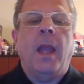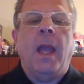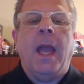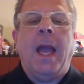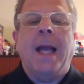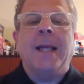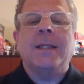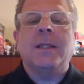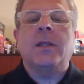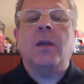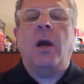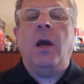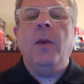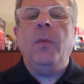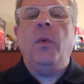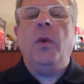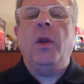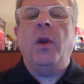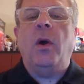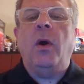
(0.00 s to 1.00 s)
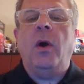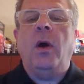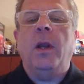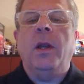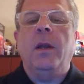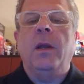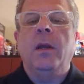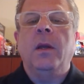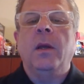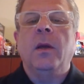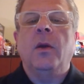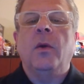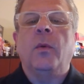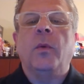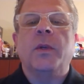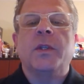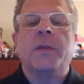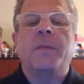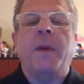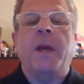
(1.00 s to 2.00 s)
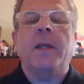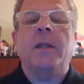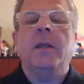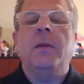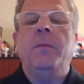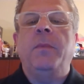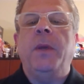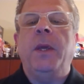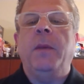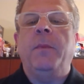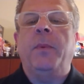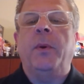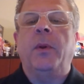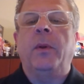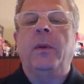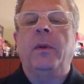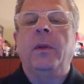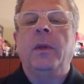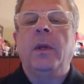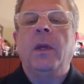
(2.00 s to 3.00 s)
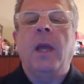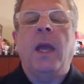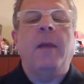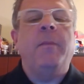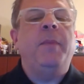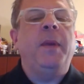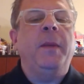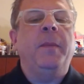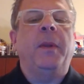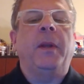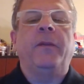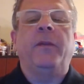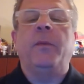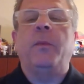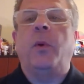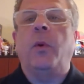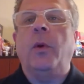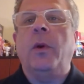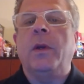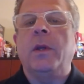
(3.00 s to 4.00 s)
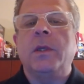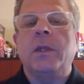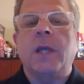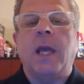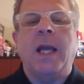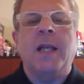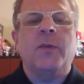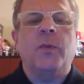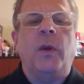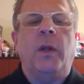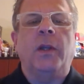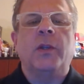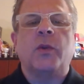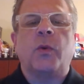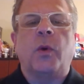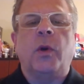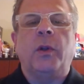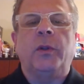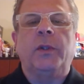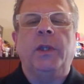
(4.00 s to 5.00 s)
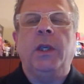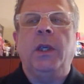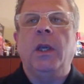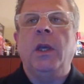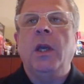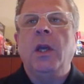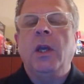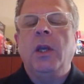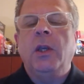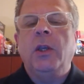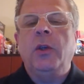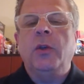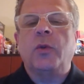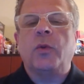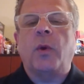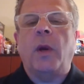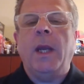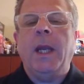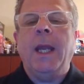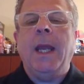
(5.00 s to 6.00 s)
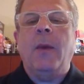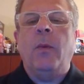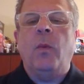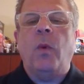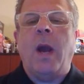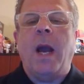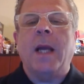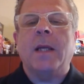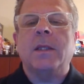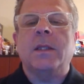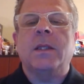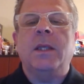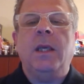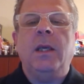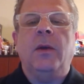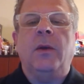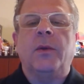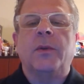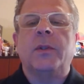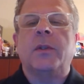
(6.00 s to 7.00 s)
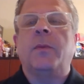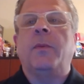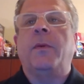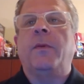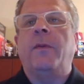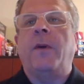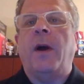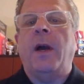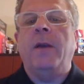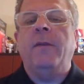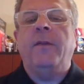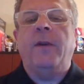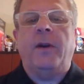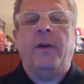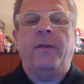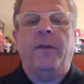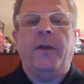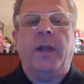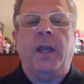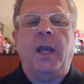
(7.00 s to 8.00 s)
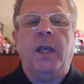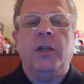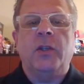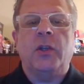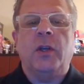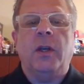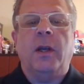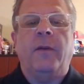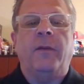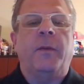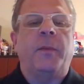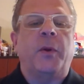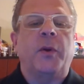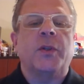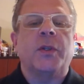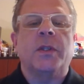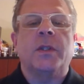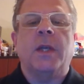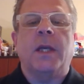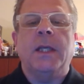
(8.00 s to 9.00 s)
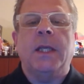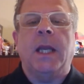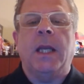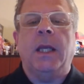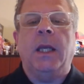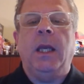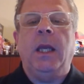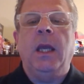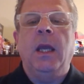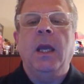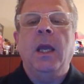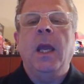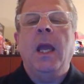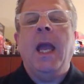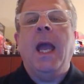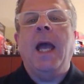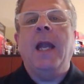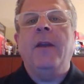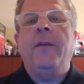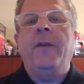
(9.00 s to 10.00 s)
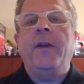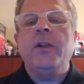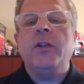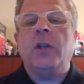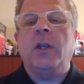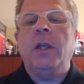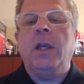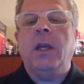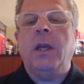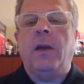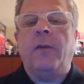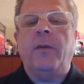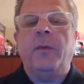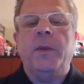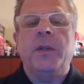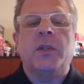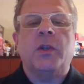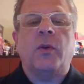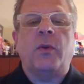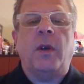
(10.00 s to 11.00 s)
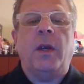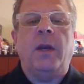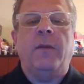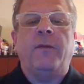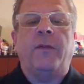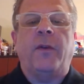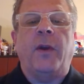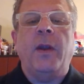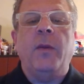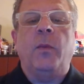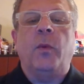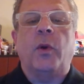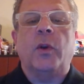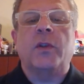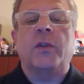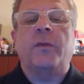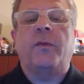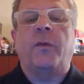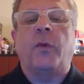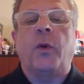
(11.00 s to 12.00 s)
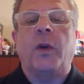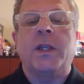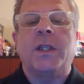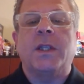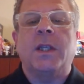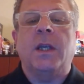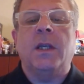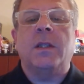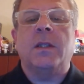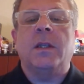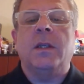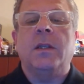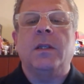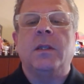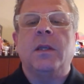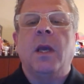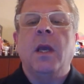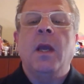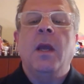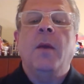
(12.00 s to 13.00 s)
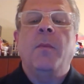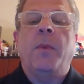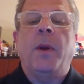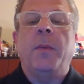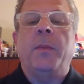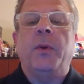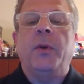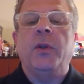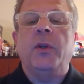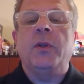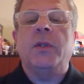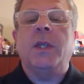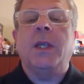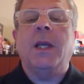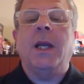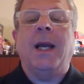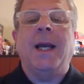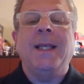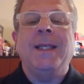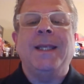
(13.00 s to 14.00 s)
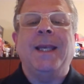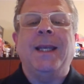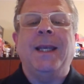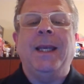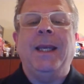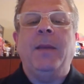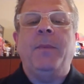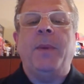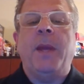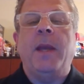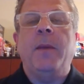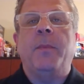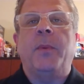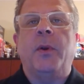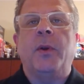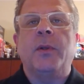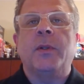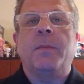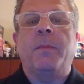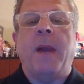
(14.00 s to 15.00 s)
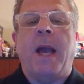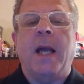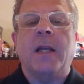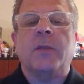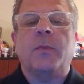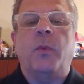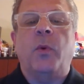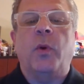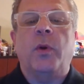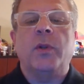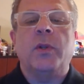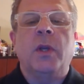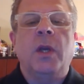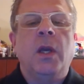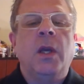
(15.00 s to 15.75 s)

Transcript: As time went on, respected people and people of importance, as well as royalty, used writing and wax seals to provide verification of a person's identity, and eventually governments created frameworks for its citizens by producing identity papers, passports,